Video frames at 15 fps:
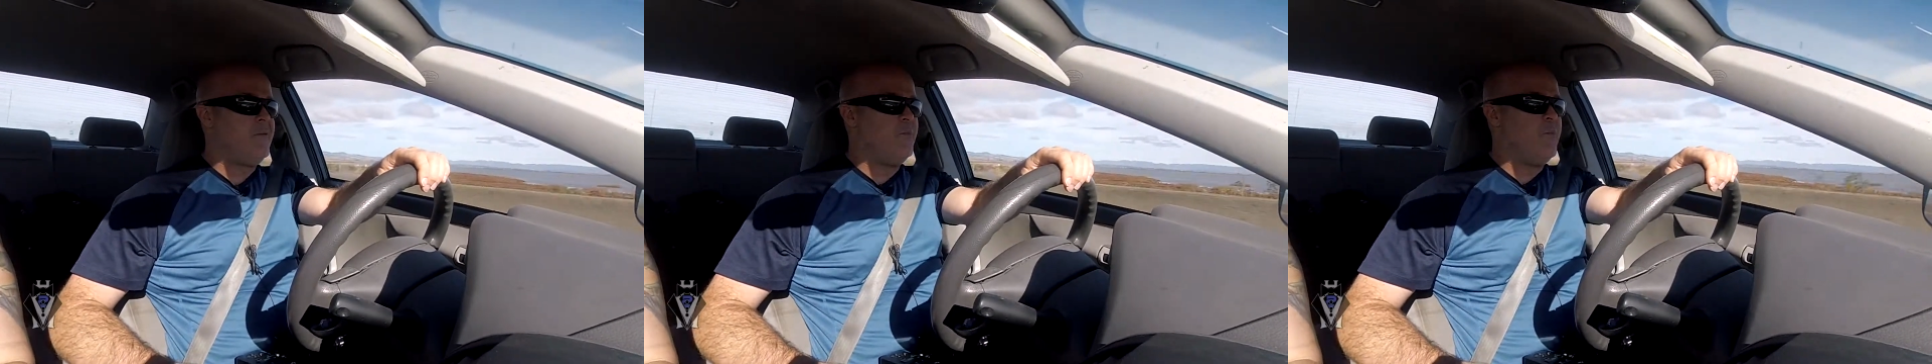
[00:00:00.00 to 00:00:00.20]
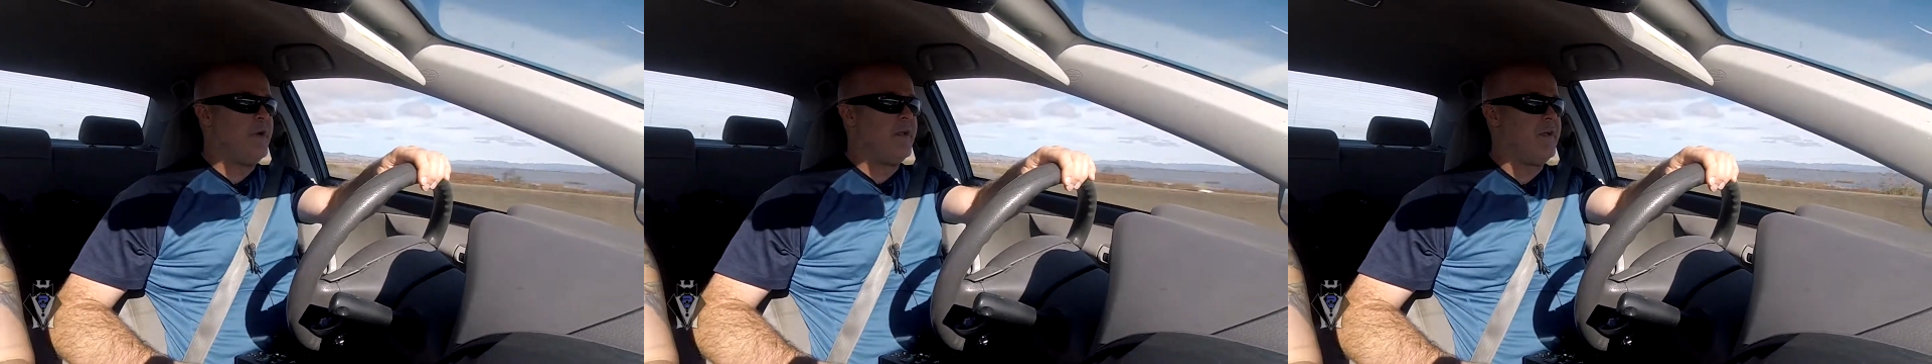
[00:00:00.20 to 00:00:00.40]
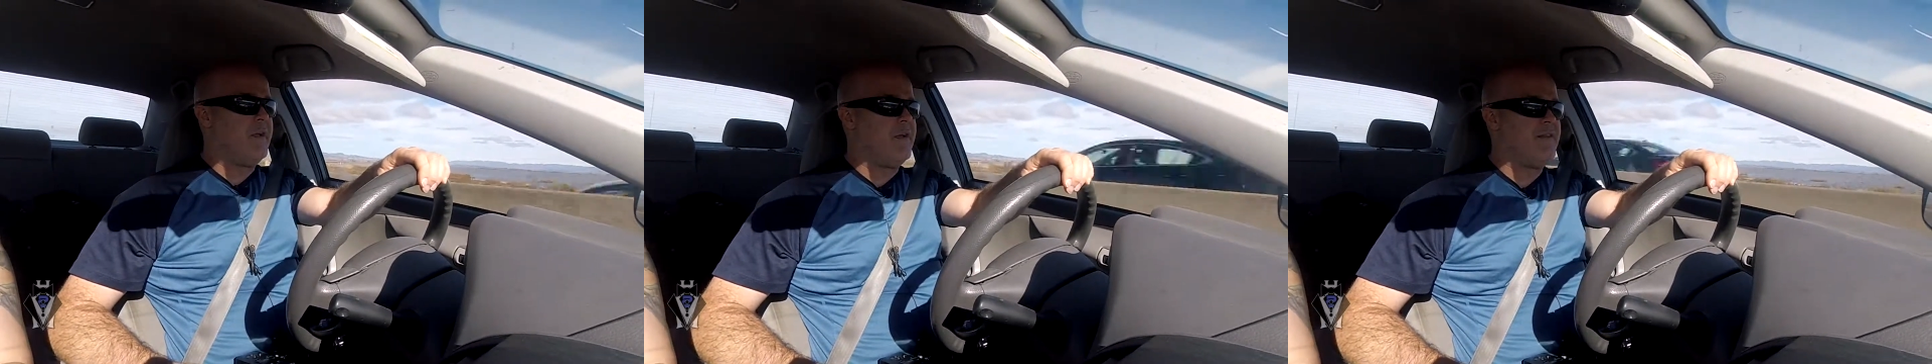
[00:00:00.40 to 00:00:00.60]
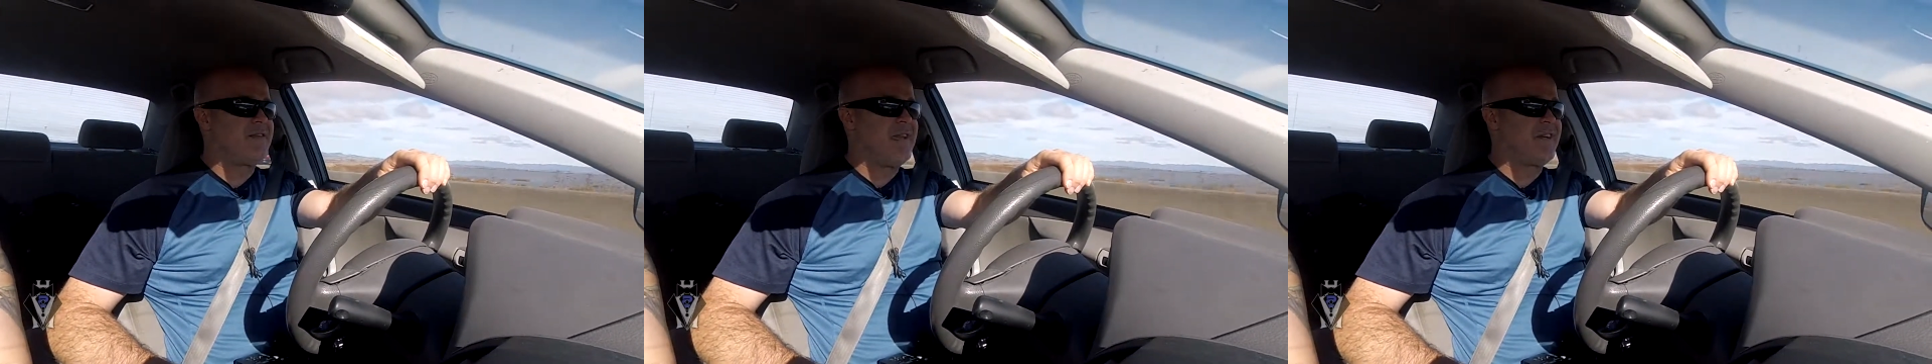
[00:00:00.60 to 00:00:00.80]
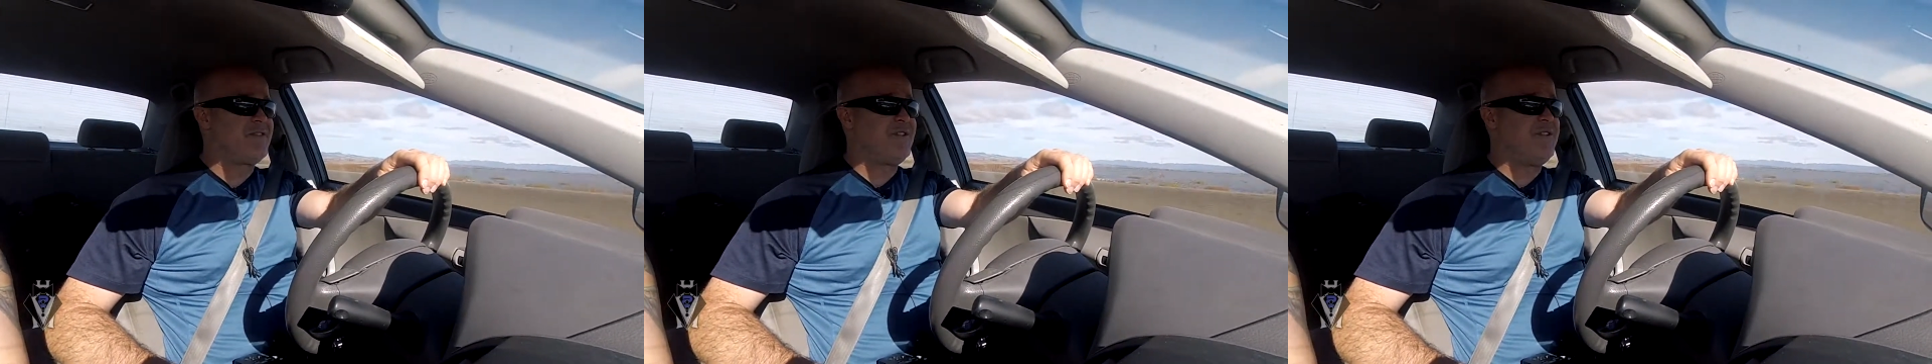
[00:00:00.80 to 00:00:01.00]
But it's
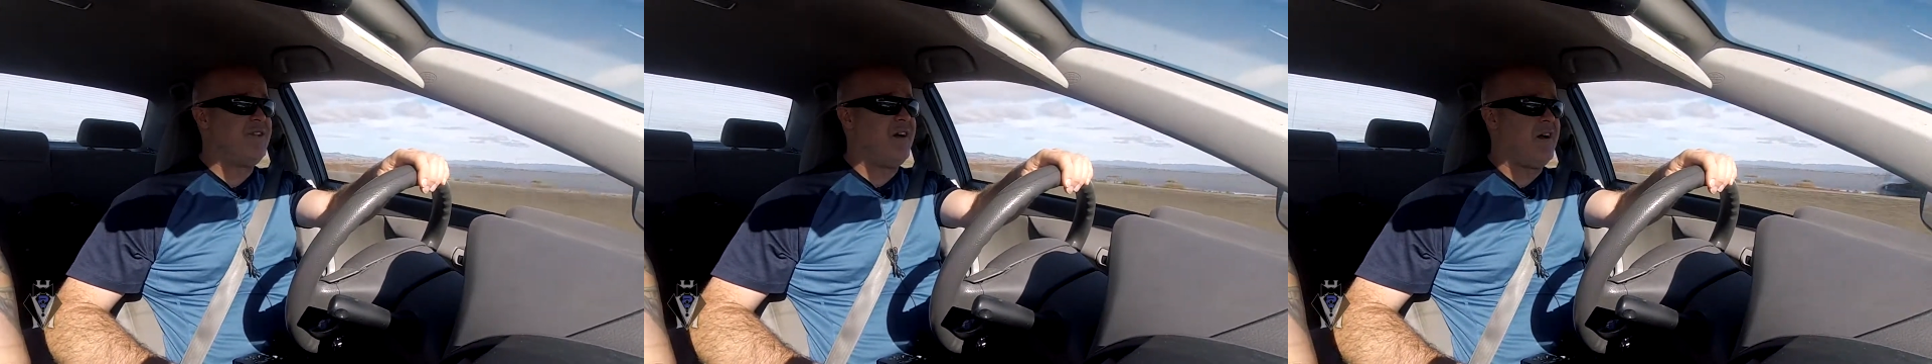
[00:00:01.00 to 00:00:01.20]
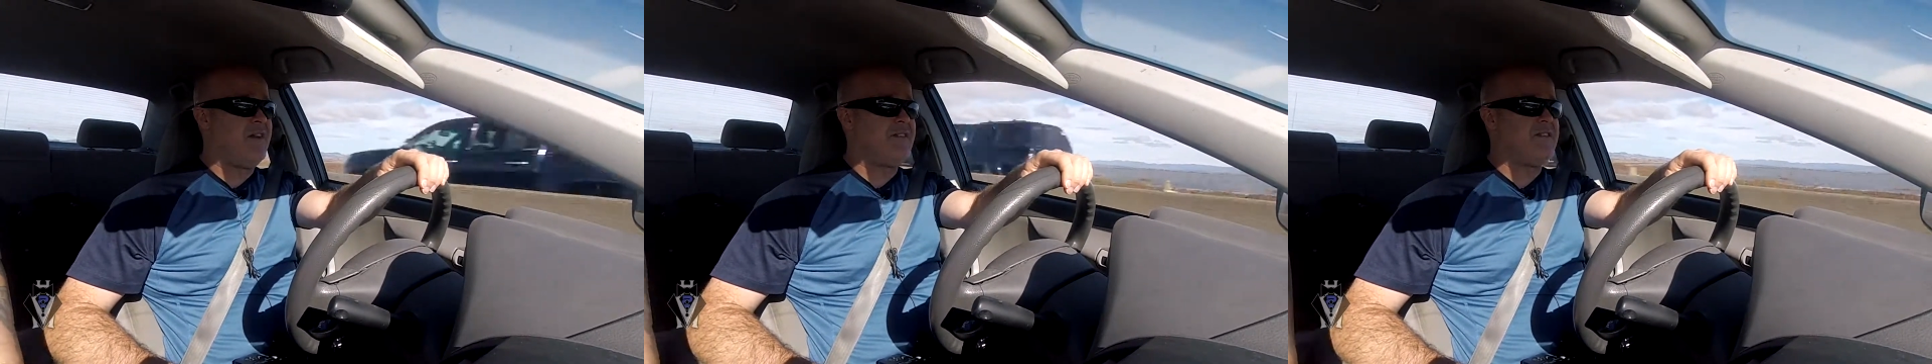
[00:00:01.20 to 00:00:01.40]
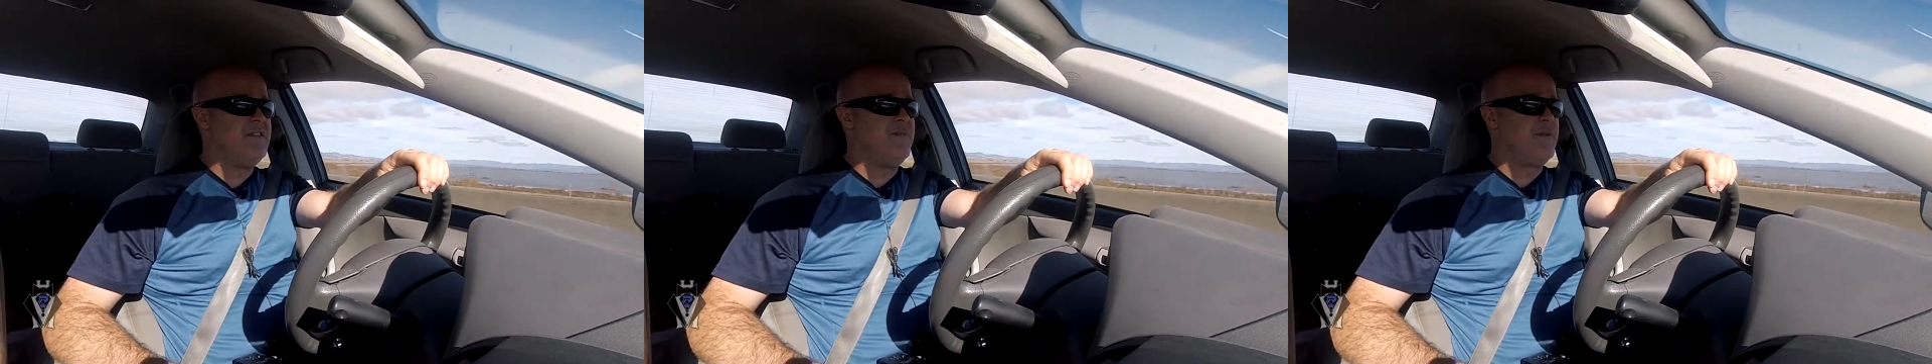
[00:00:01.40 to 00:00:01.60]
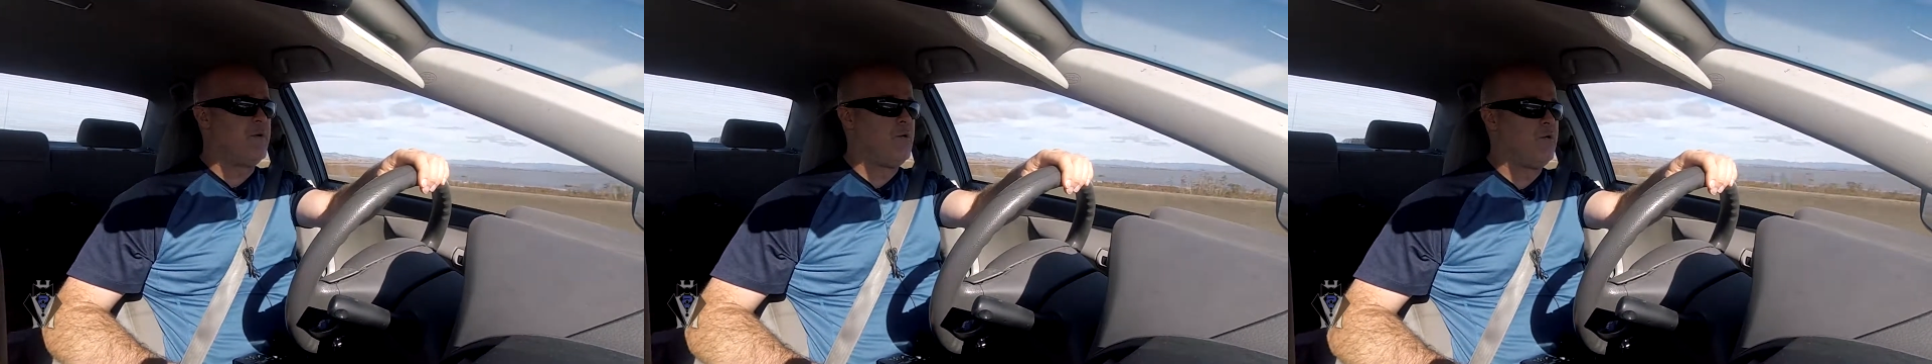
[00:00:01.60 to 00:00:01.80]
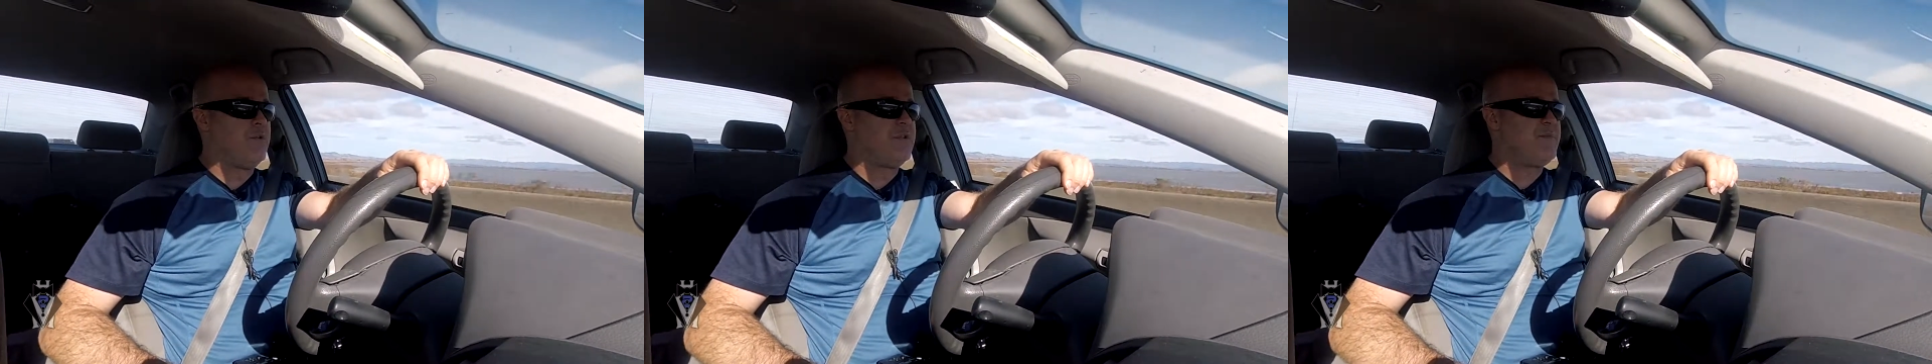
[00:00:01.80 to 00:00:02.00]
actually not as
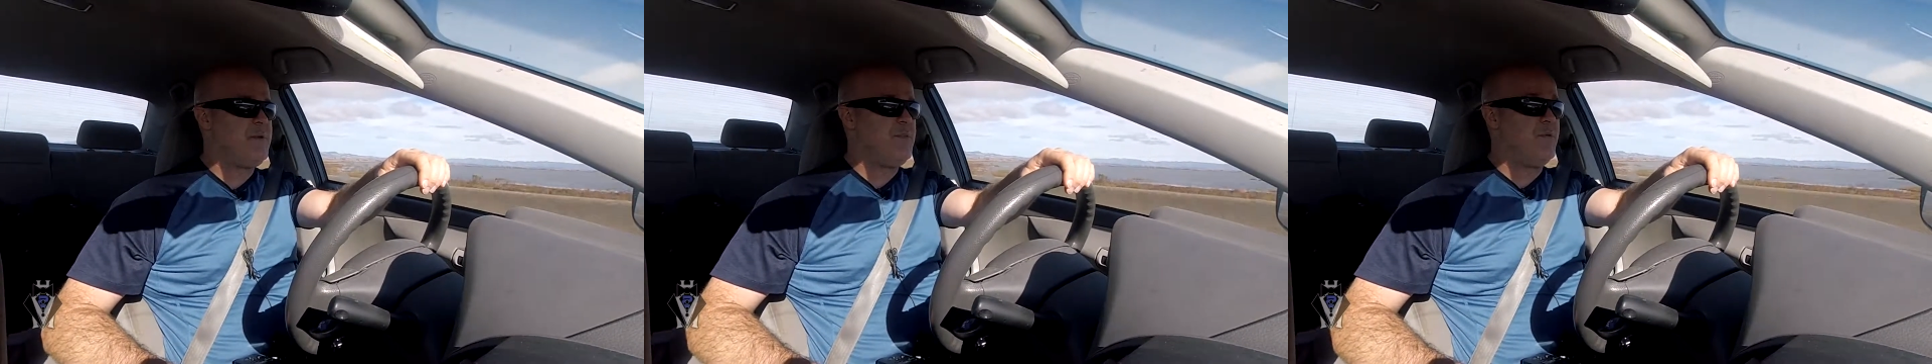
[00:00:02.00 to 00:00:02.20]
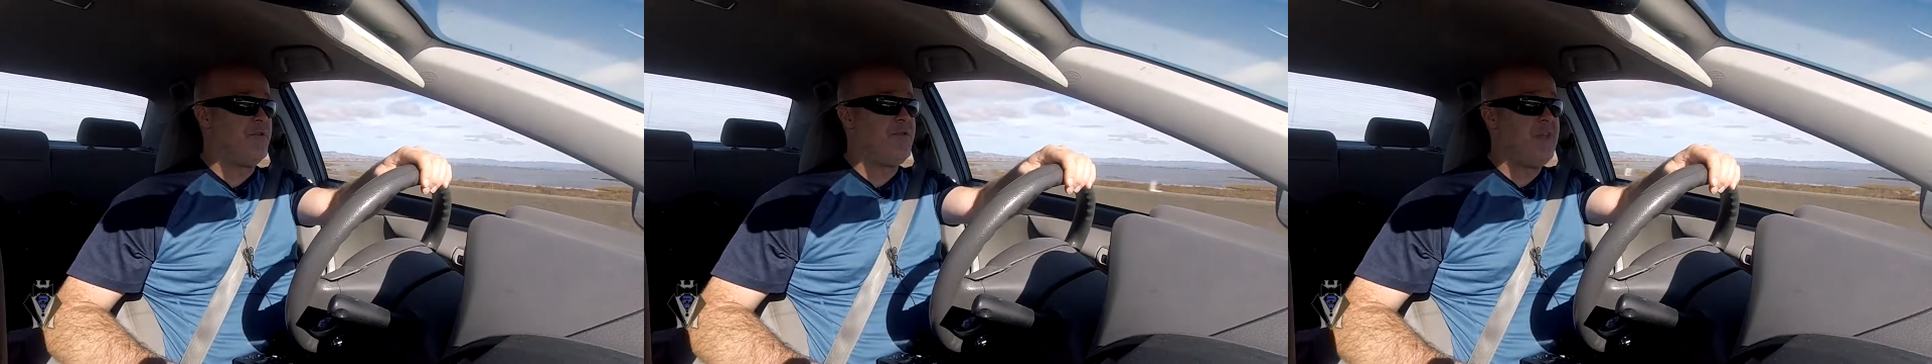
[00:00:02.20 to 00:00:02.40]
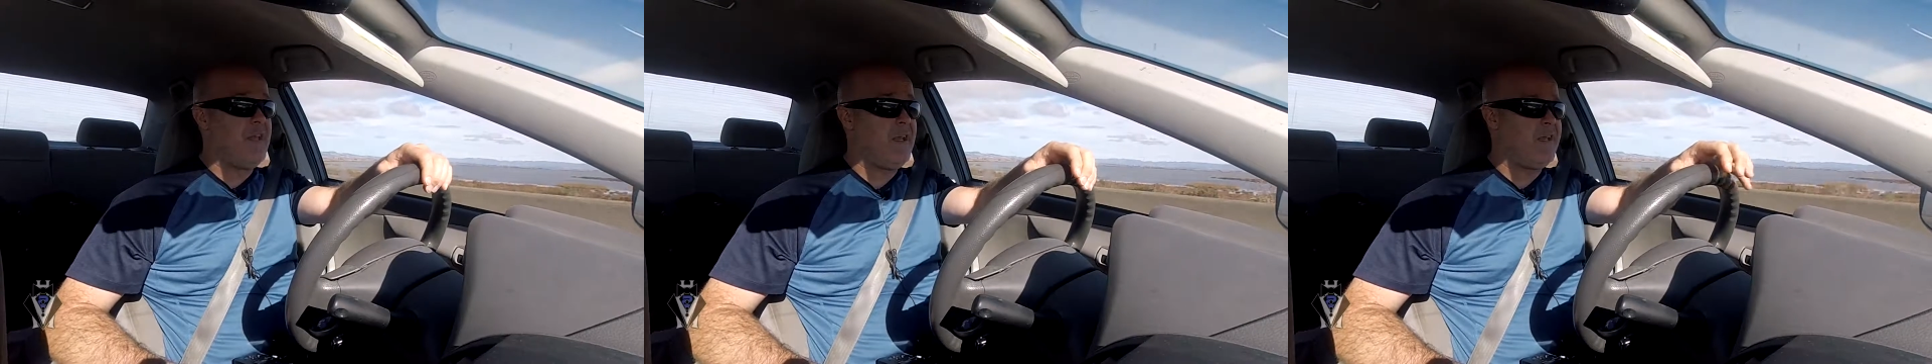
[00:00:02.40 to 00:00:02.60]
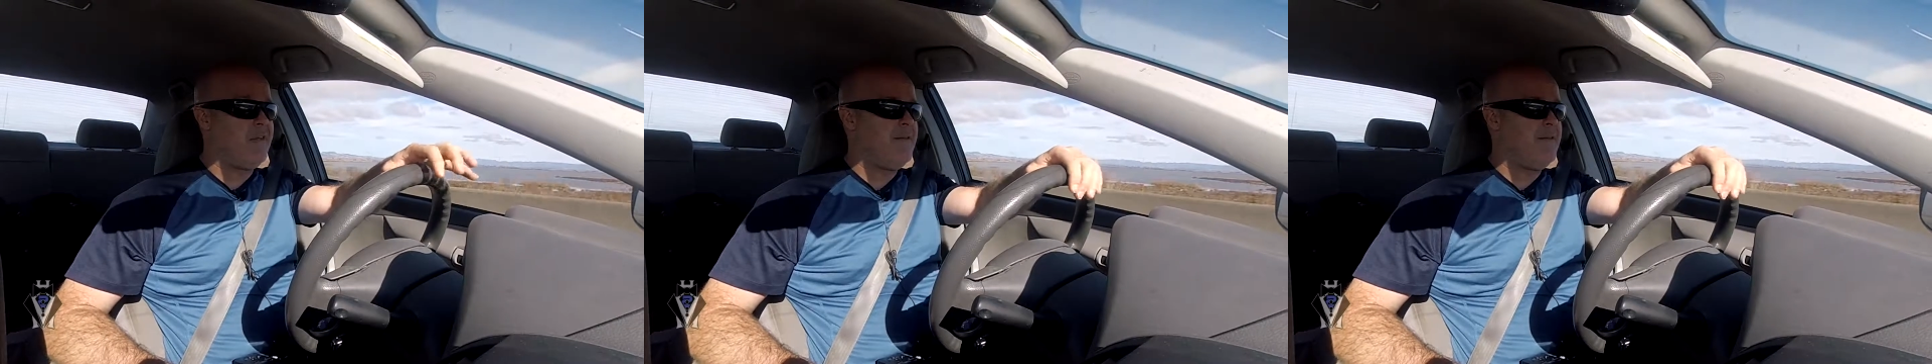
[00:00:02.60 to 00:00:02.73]
difficult as people think,